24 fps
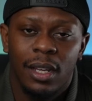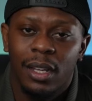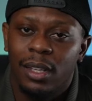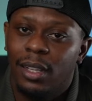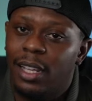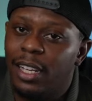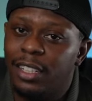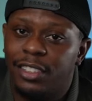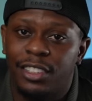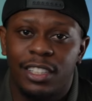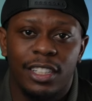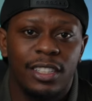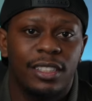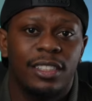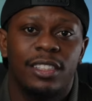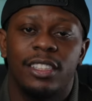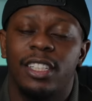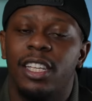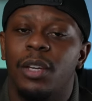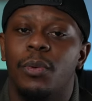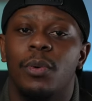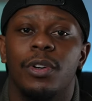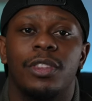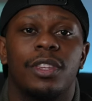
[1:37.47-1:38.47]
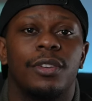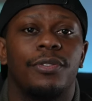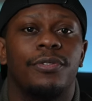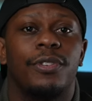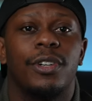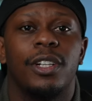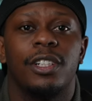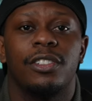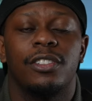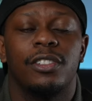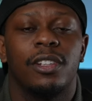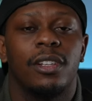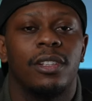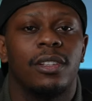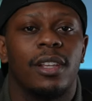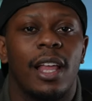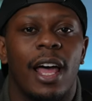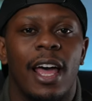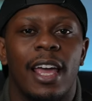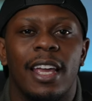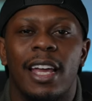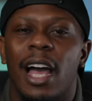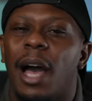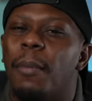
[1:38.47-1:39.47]
Let's just see what the footage looked
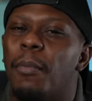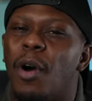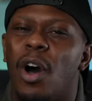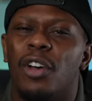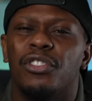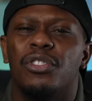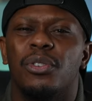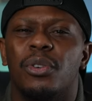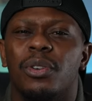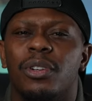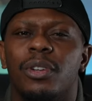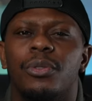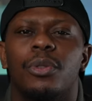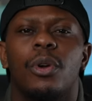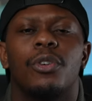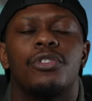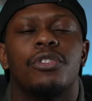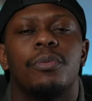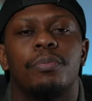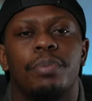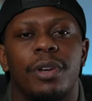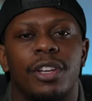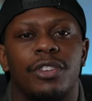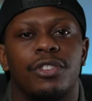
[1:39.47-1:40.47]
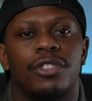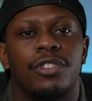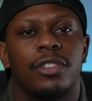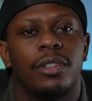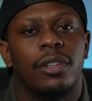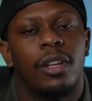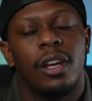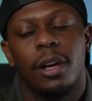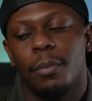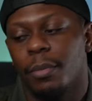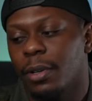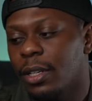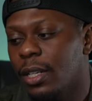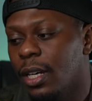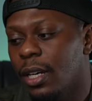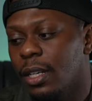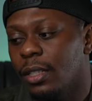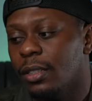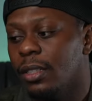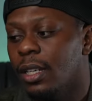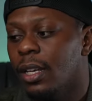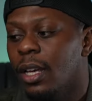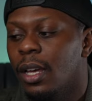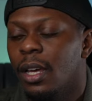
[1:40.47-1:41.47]
like. I'm also gonna throw some pictures in there
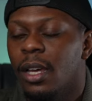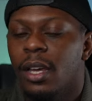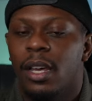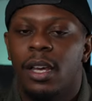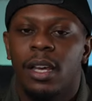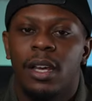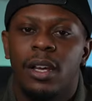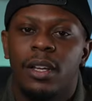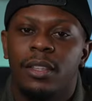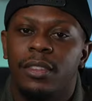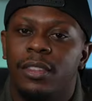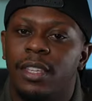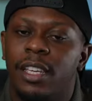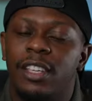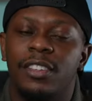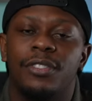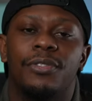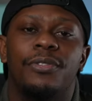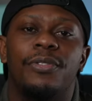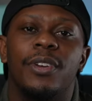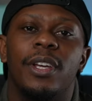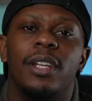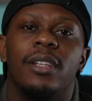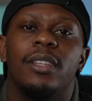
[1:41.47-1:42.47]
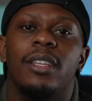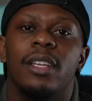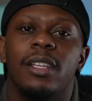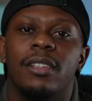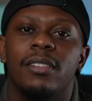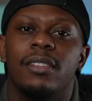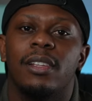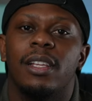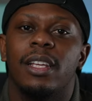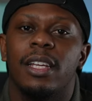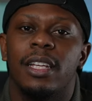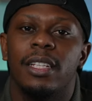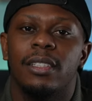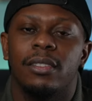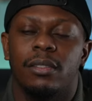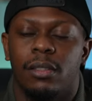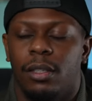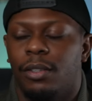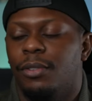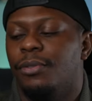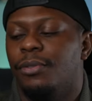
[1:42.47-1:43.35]
because this lens